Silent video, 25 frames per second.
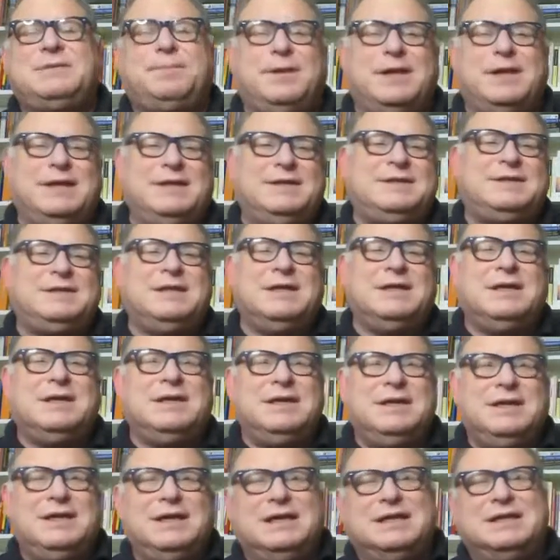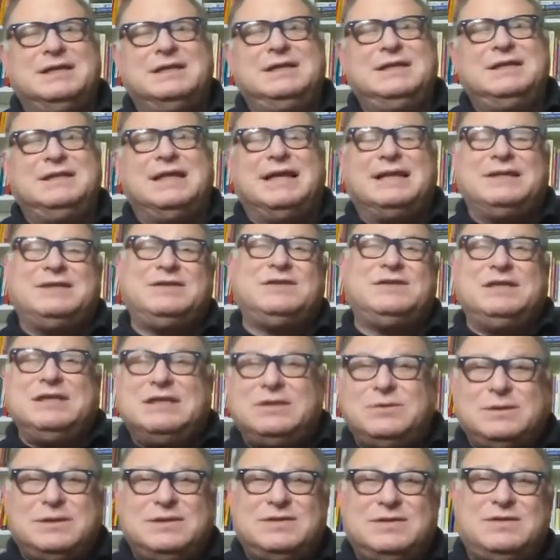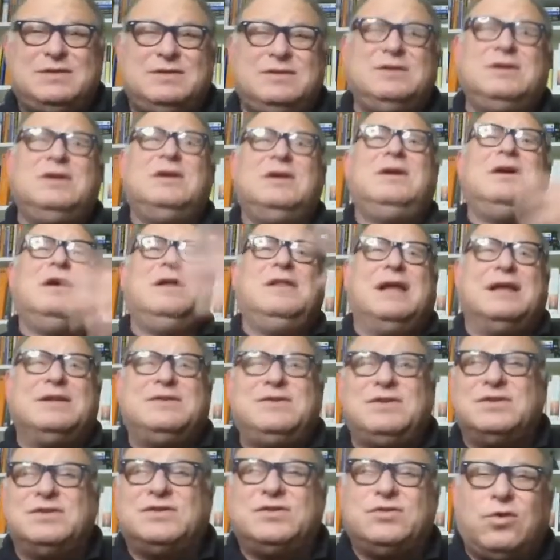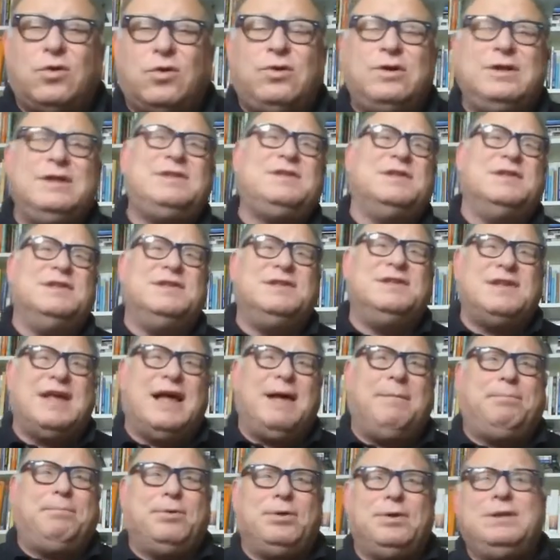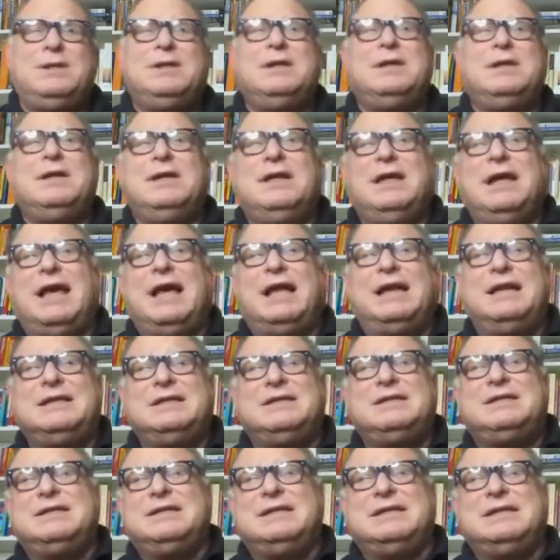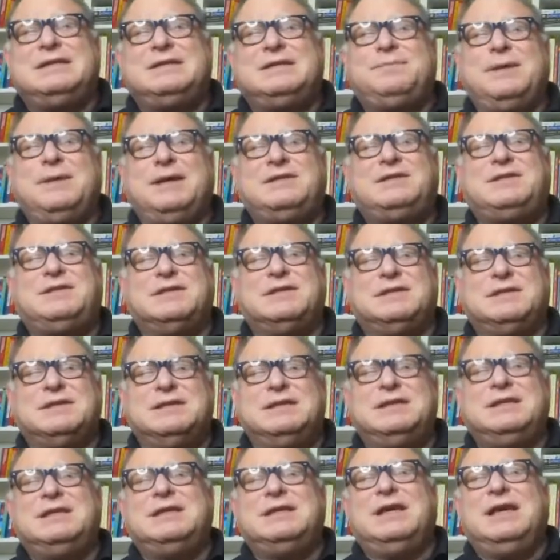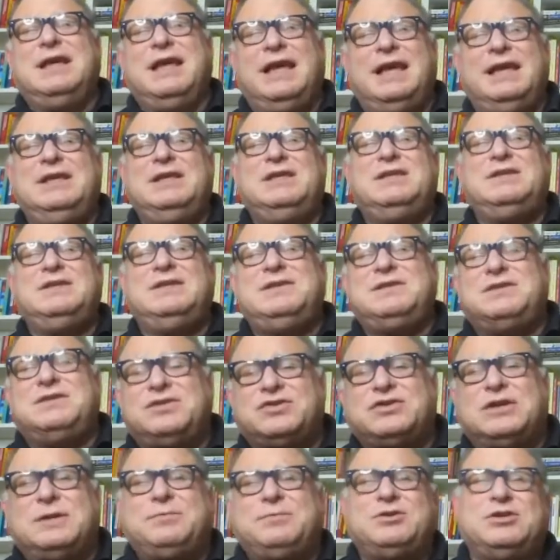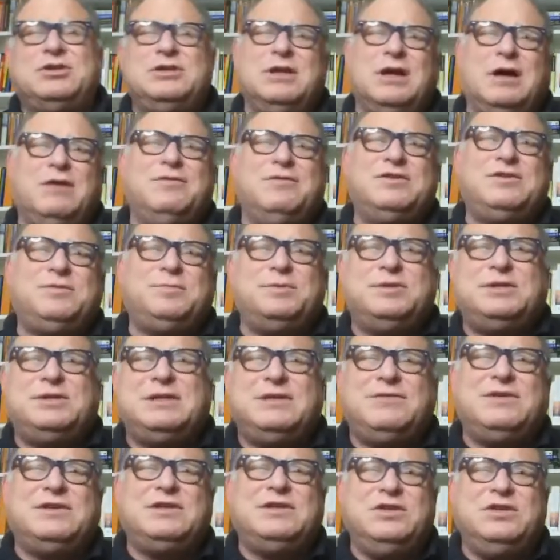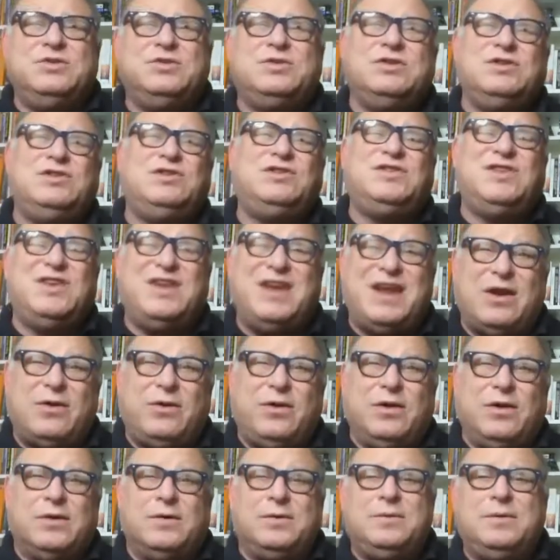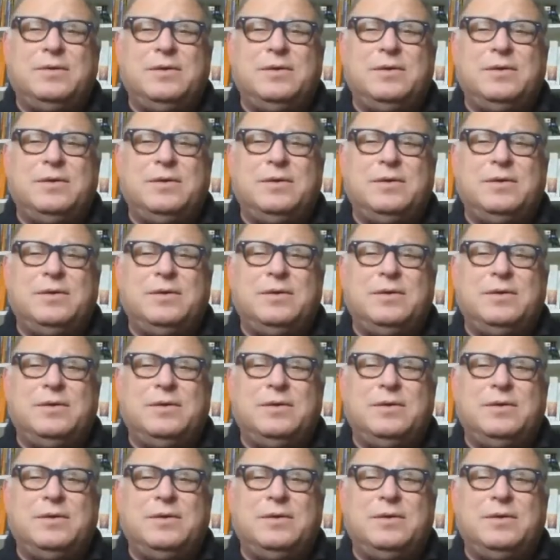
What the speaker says: place in that sequence. That's a story, it's an example, and it's basically a description of a specific usage scenario.